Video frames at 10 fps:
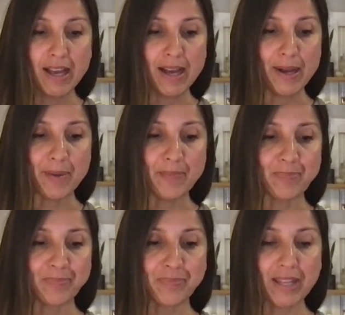
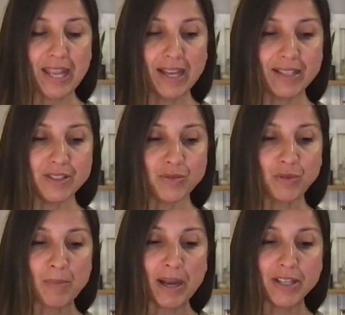Um, and
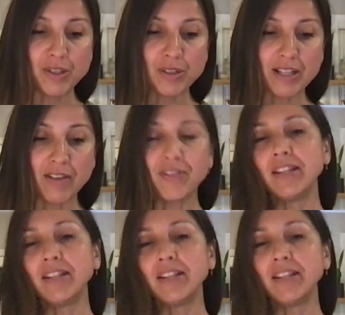remind yourself